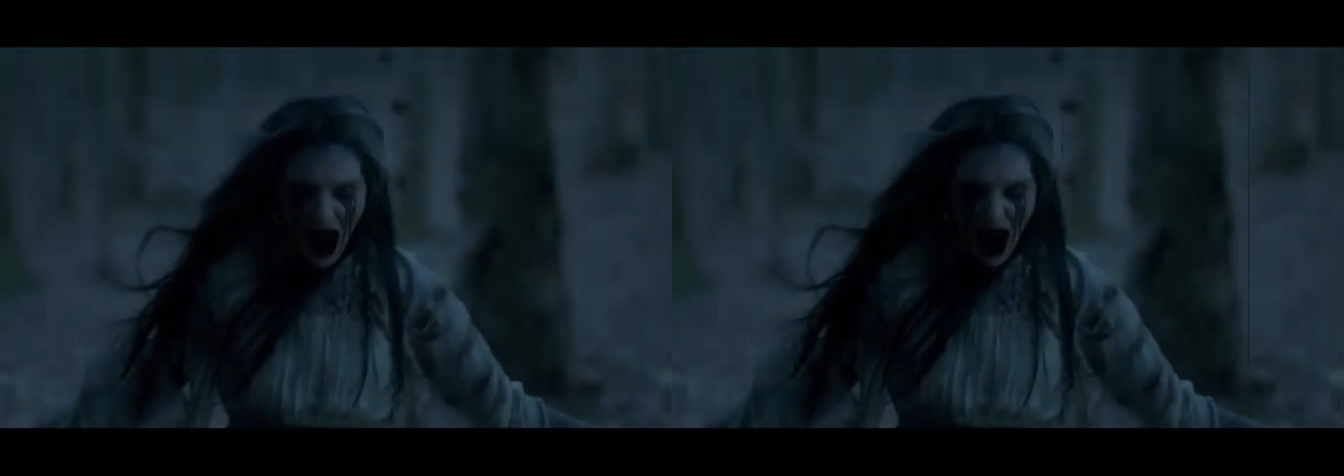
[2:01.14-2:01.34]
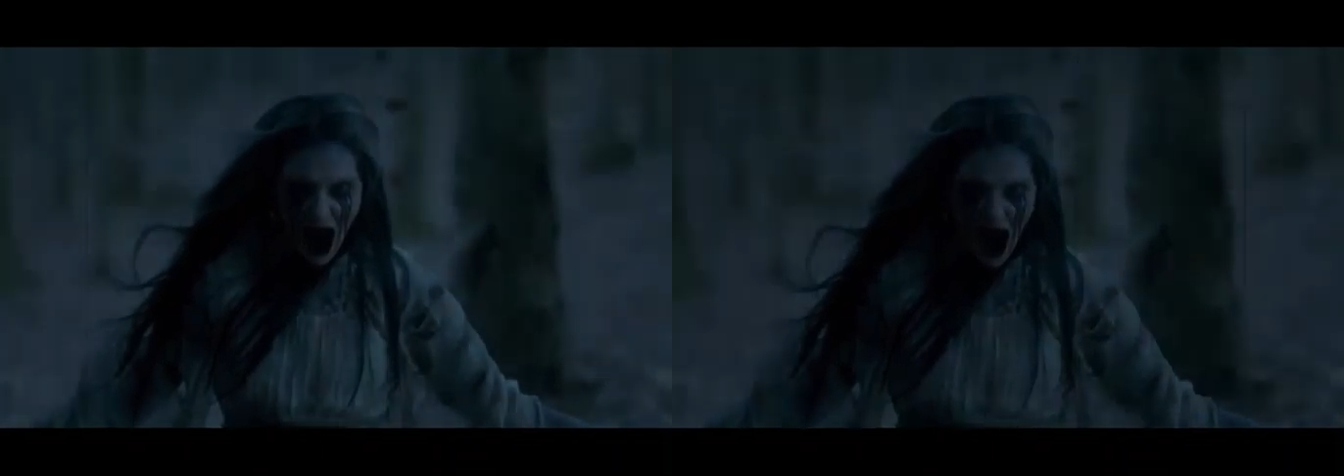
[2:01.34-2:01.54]

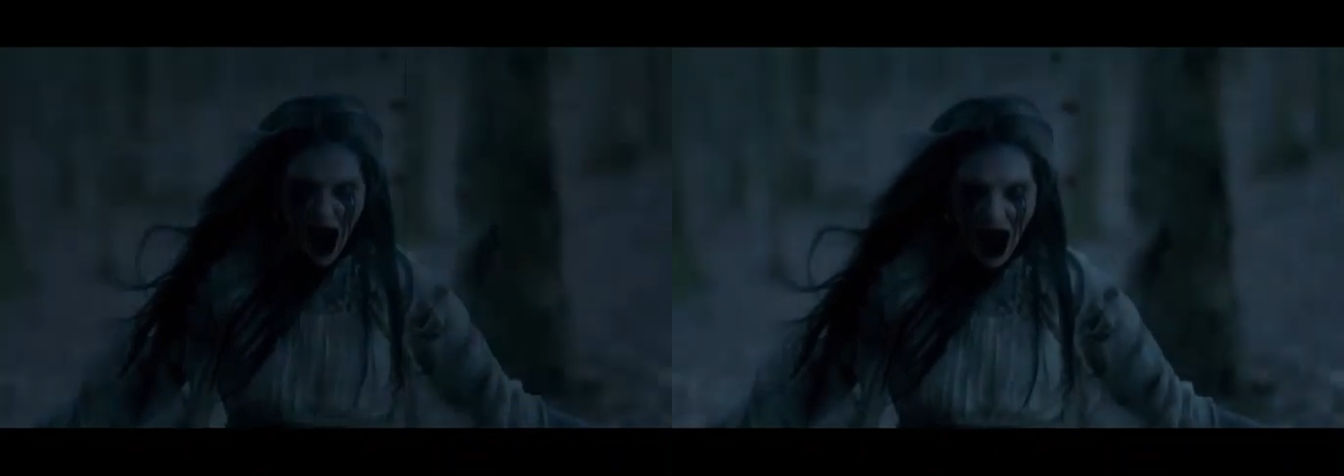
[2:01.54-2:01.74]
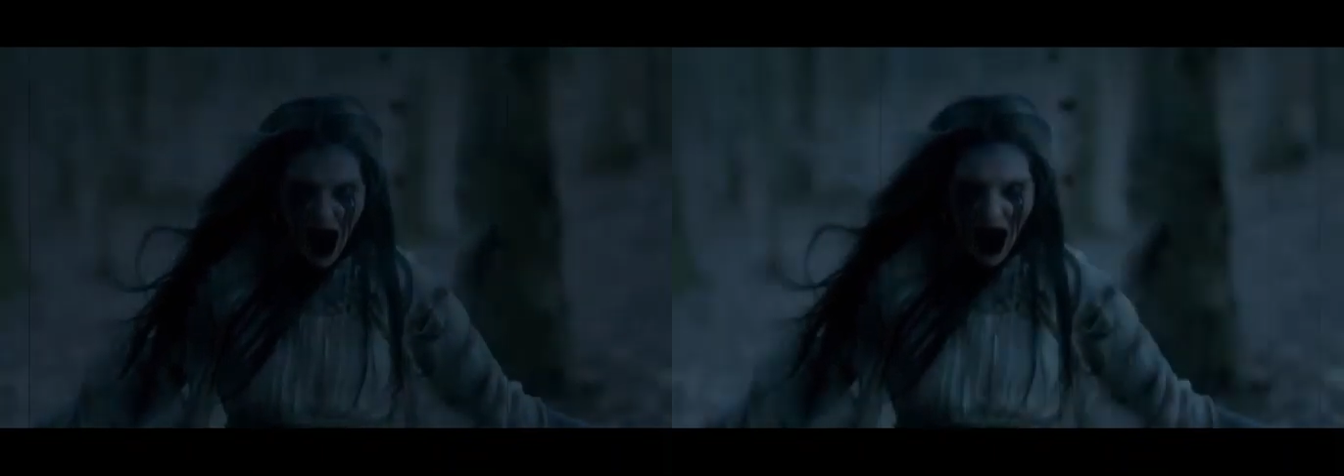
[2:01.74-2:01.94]
and
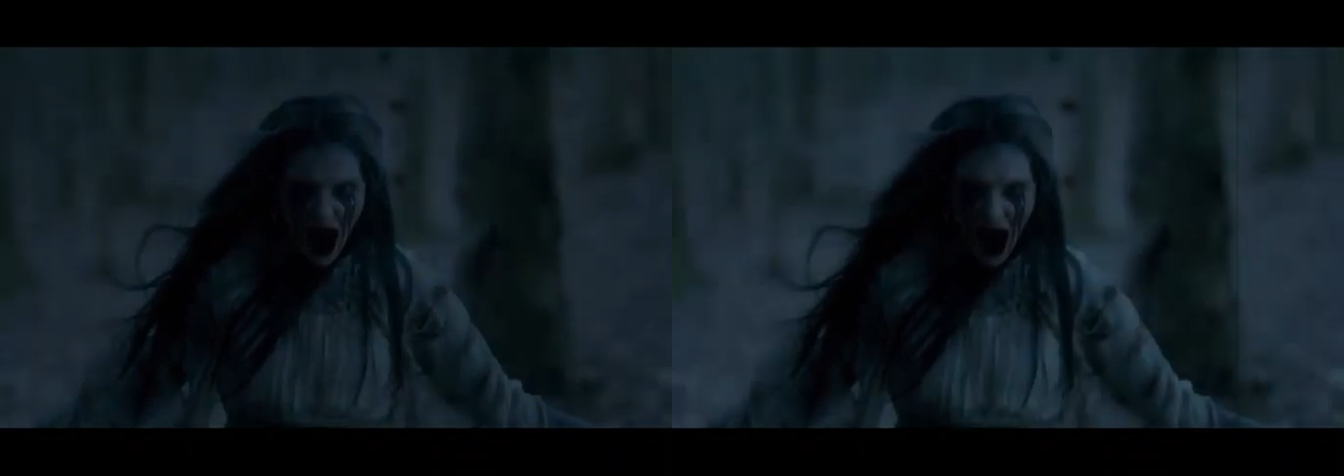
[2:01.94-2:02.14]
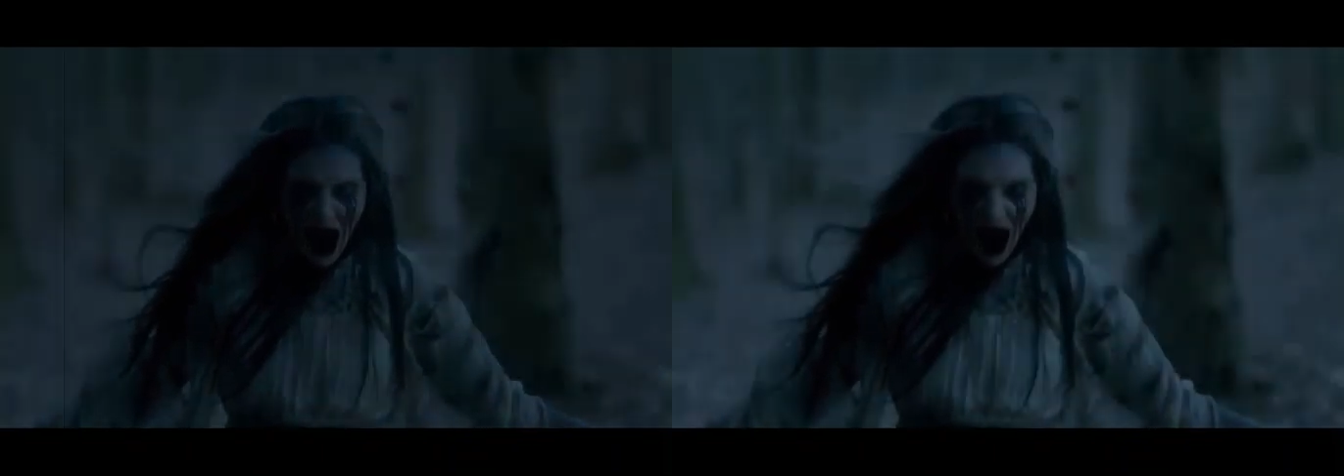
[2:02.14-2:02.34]
more
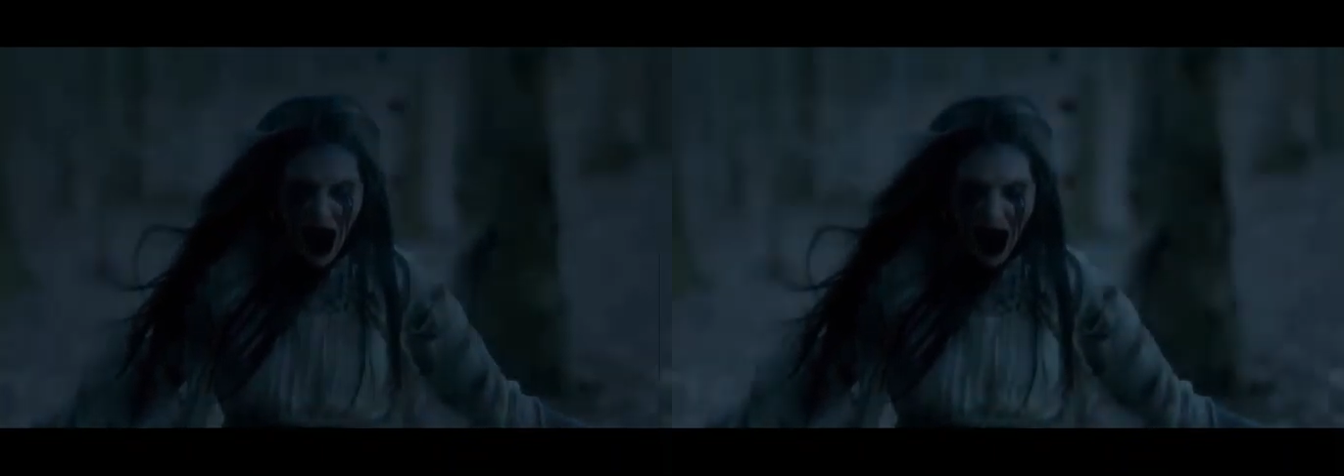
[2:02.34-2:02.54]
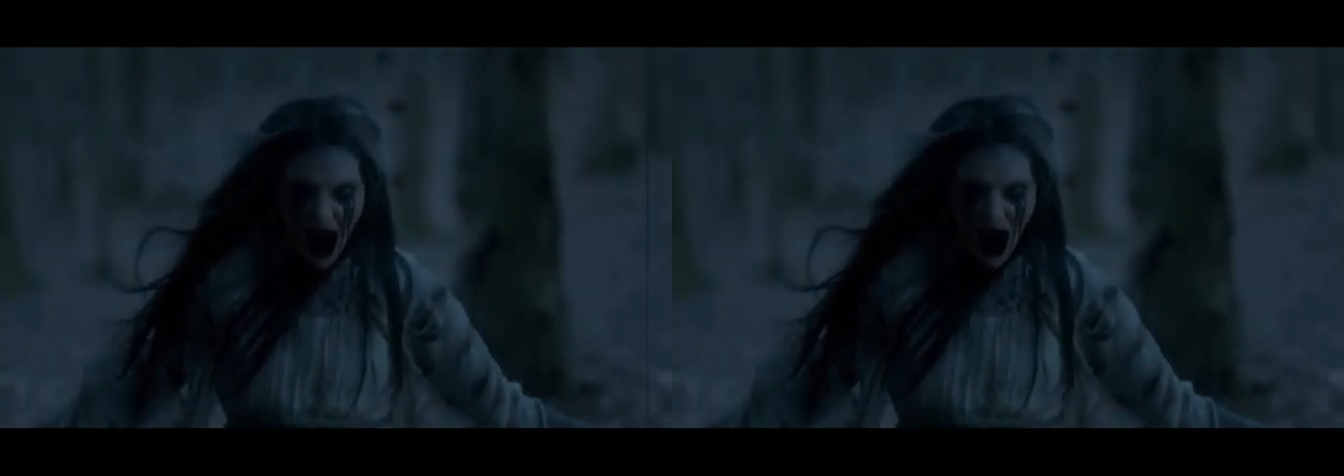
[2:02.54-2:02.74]
desperate
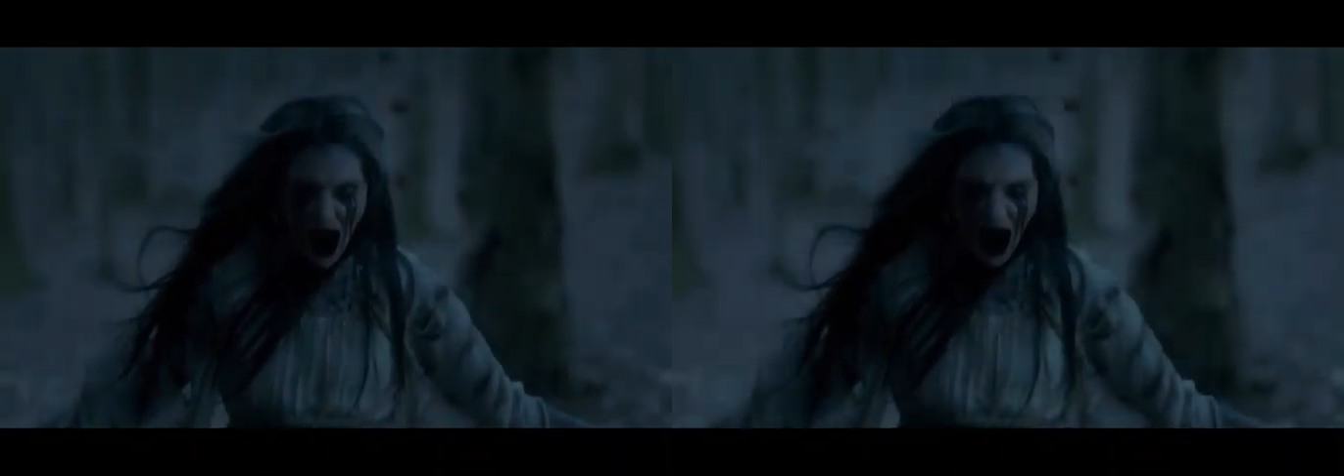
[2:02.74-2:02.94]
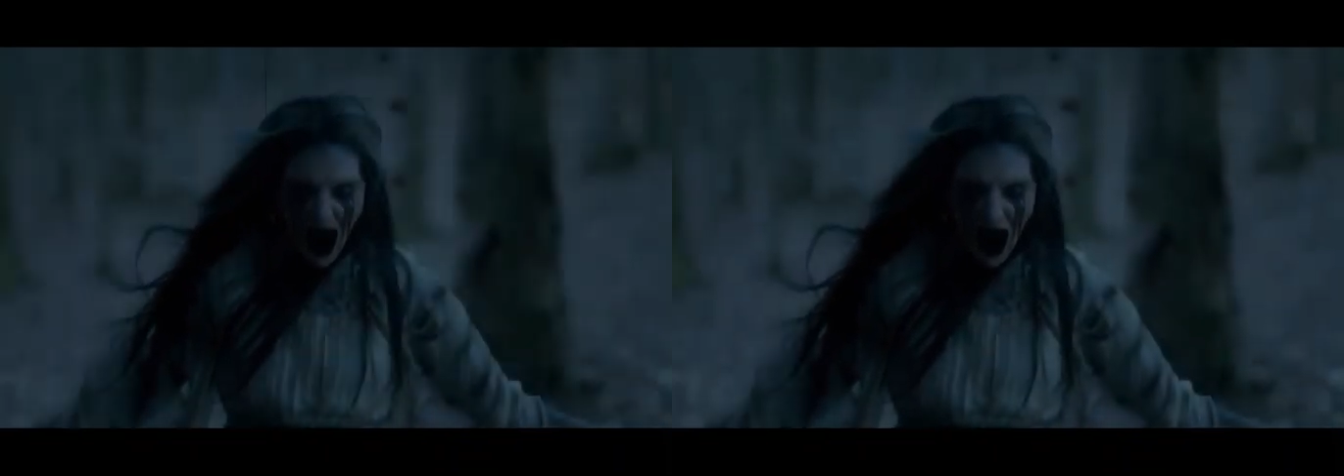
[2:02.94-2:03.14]

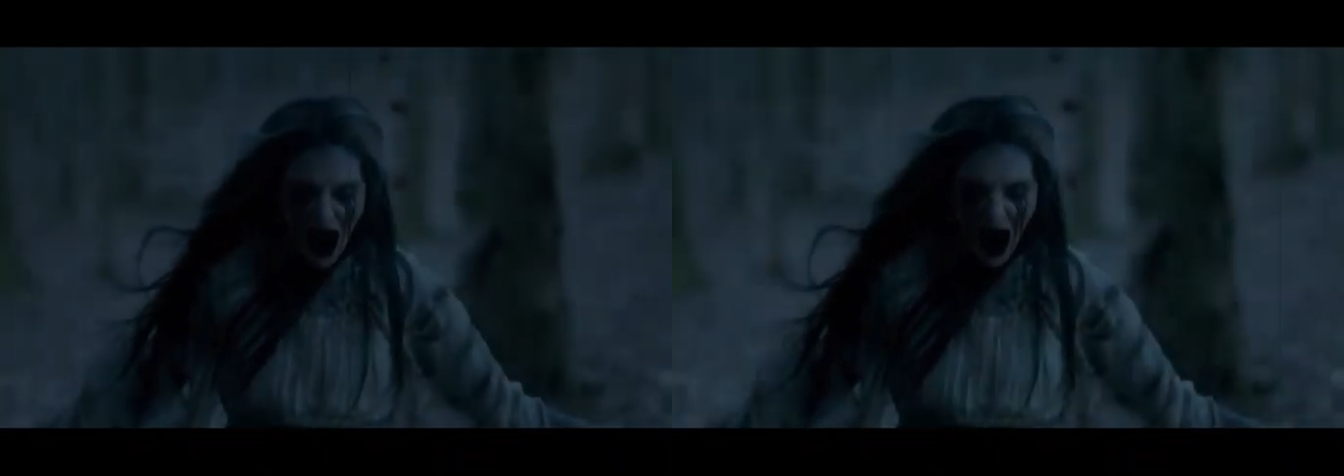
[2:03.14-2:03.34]
as